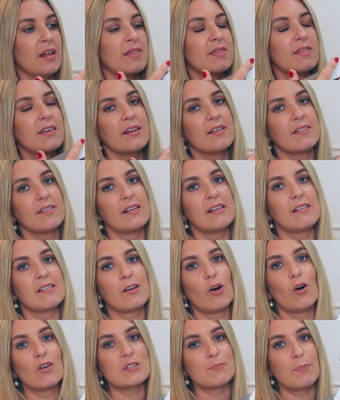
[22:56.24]
this is
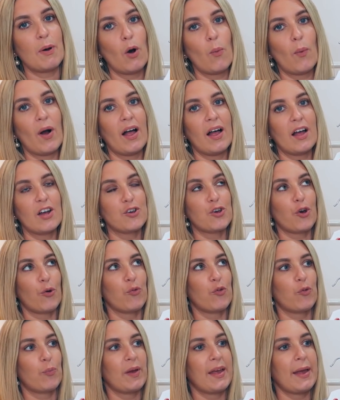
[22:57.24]
cost per wear
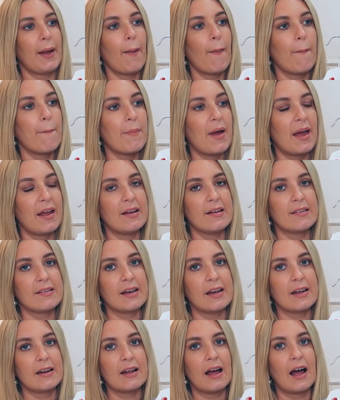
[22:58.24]
going to be
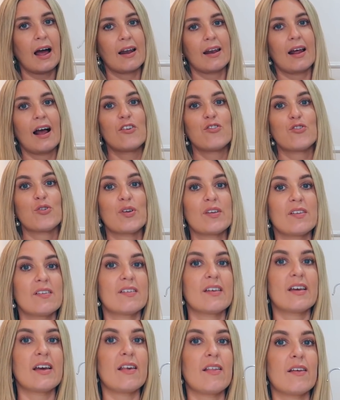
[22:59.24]
amazing. And as you can
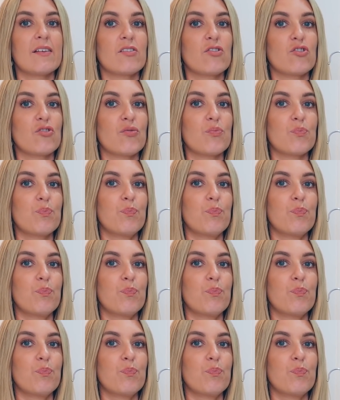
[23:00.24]
see, there's a